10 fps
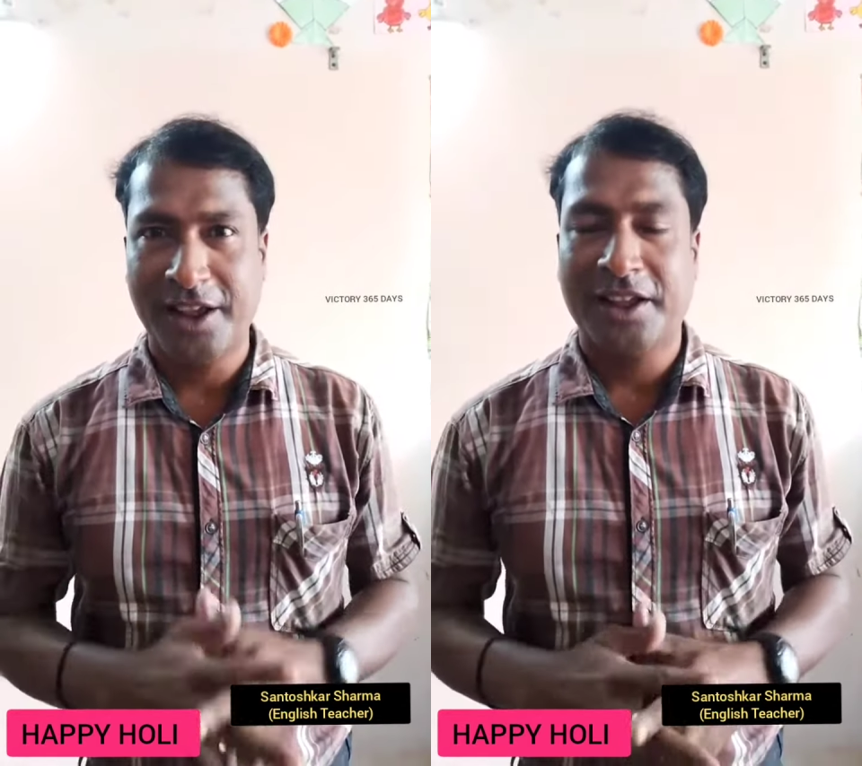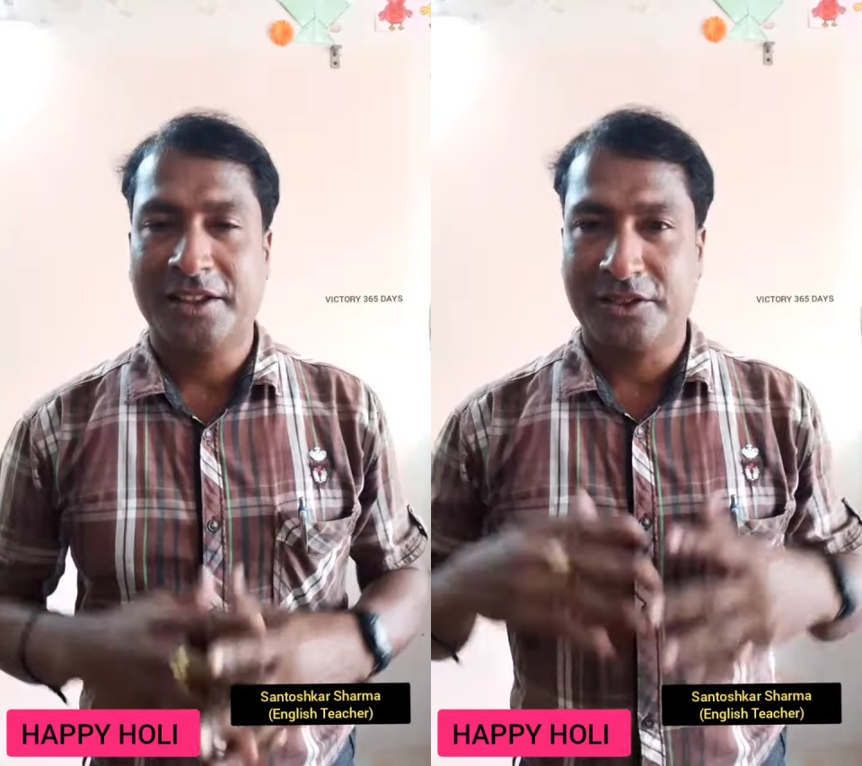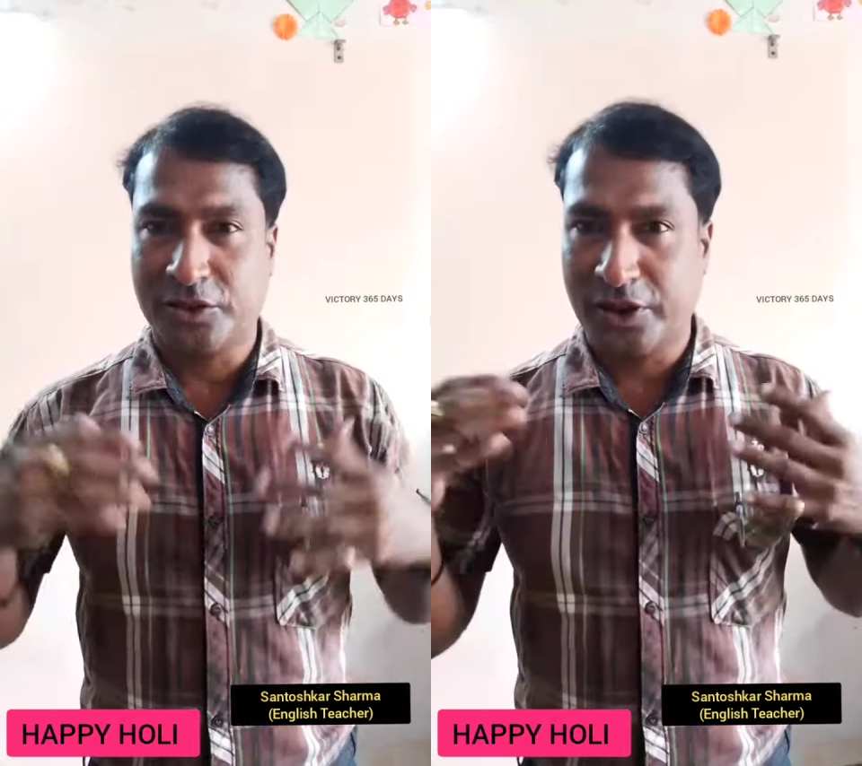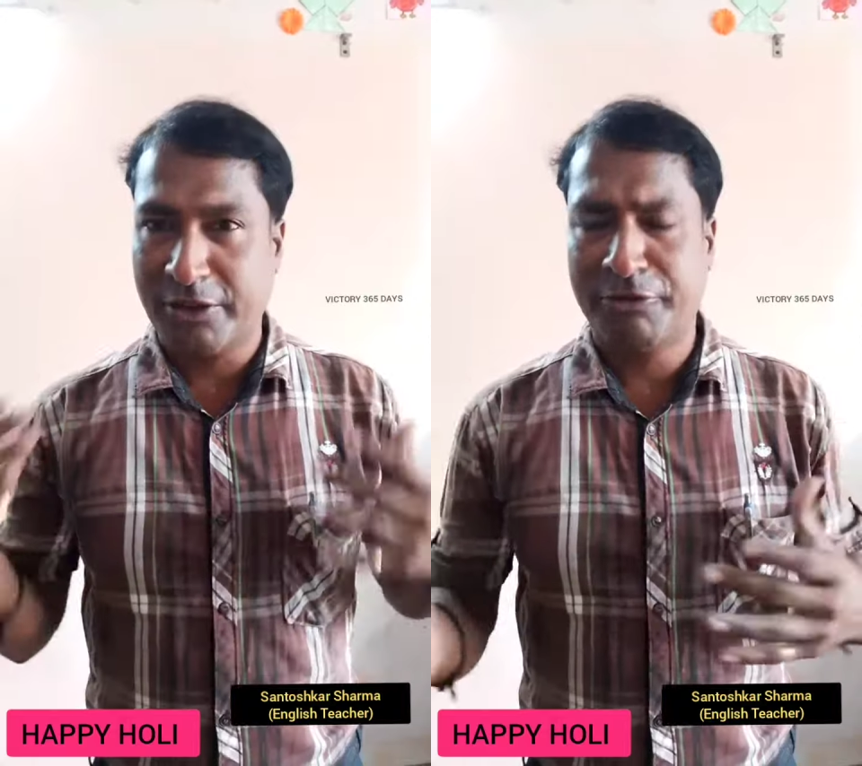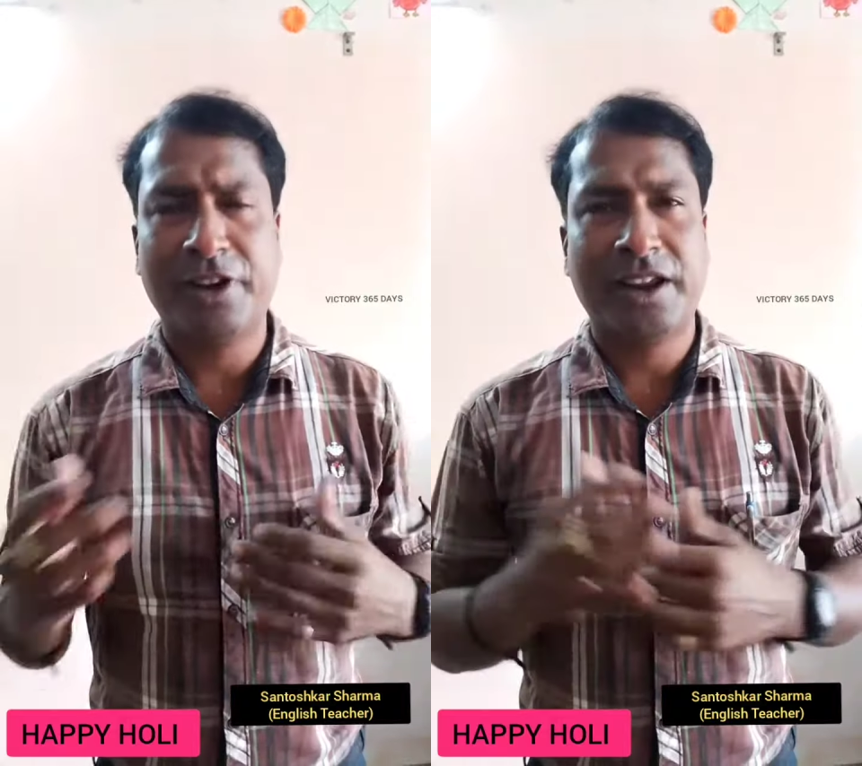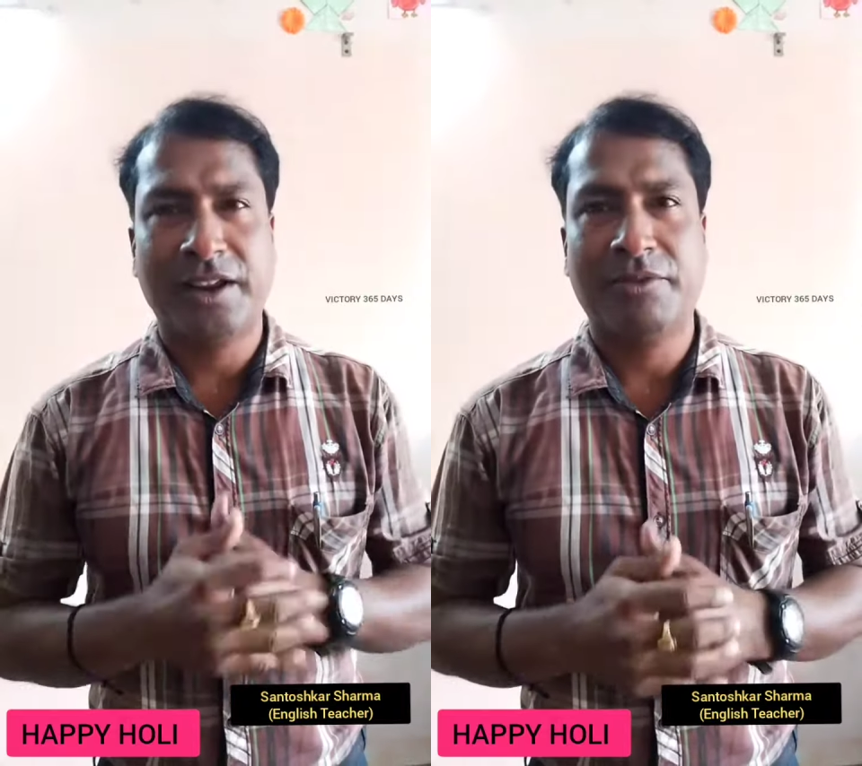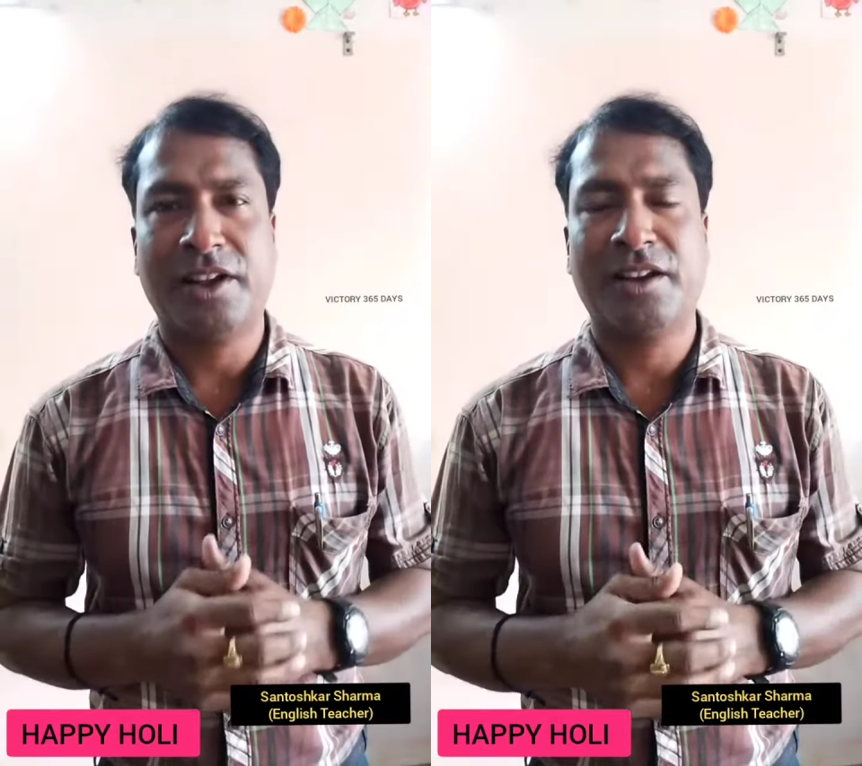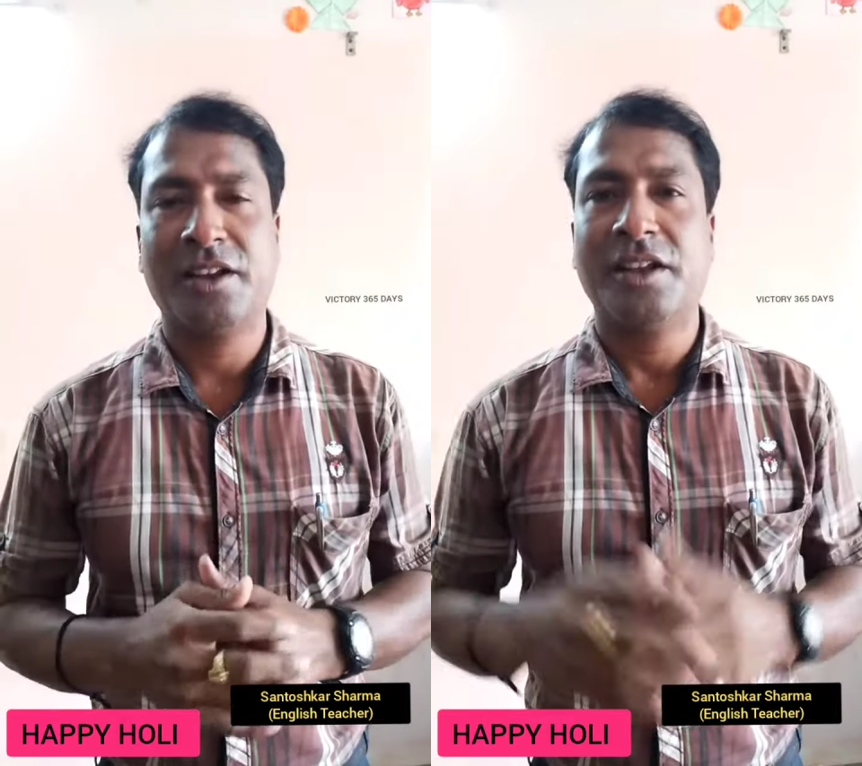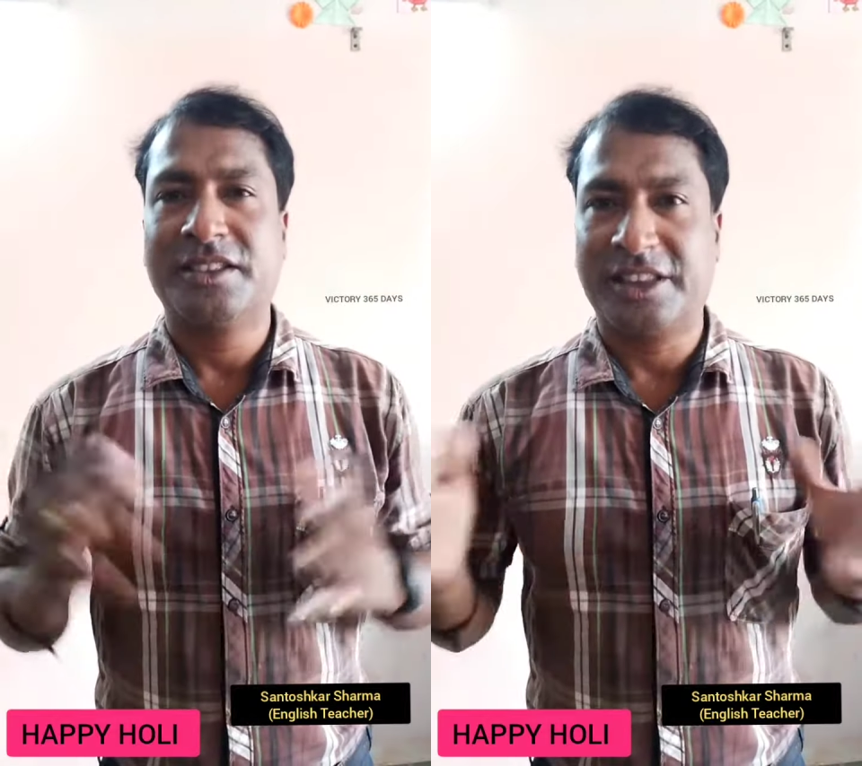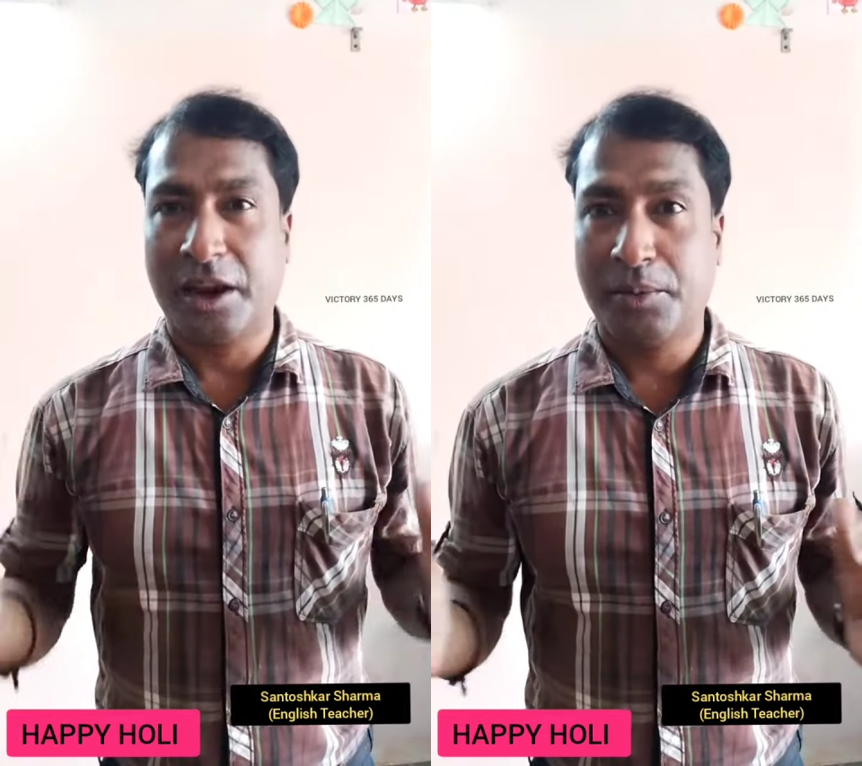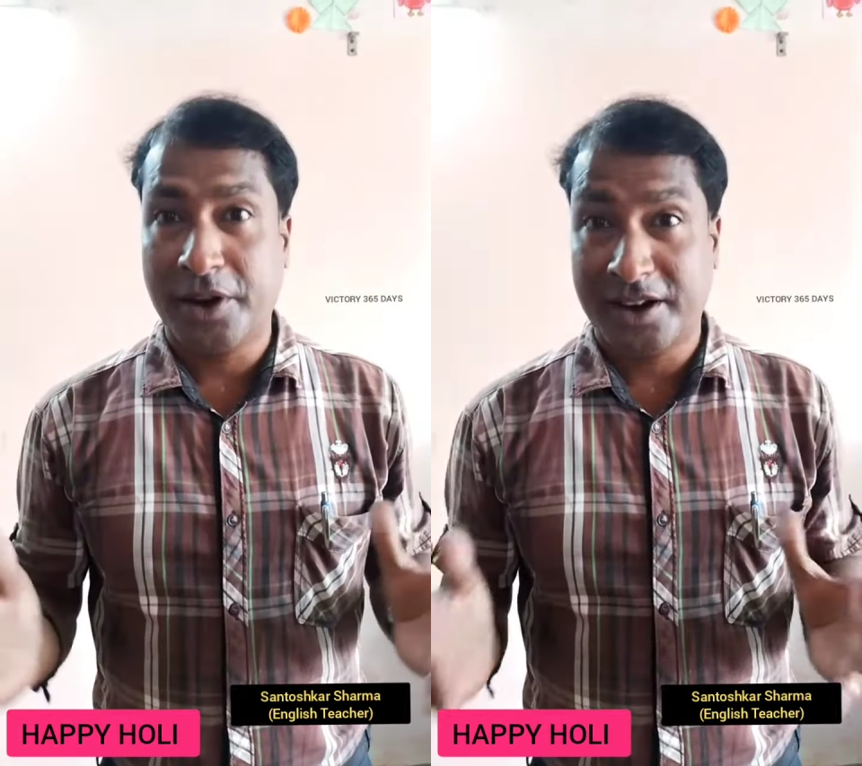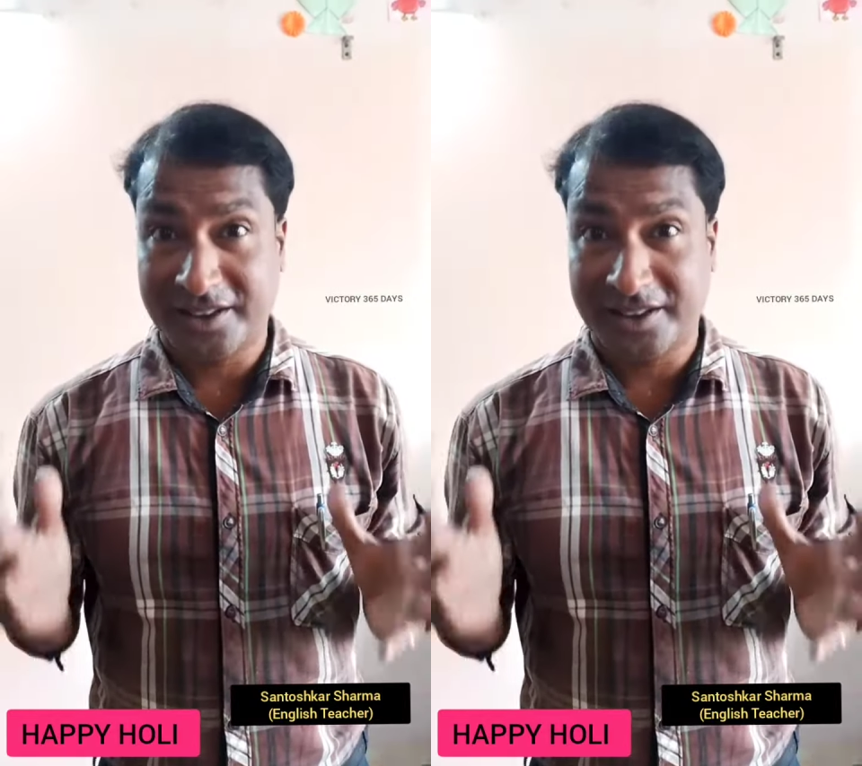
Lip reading: So everyone celebrates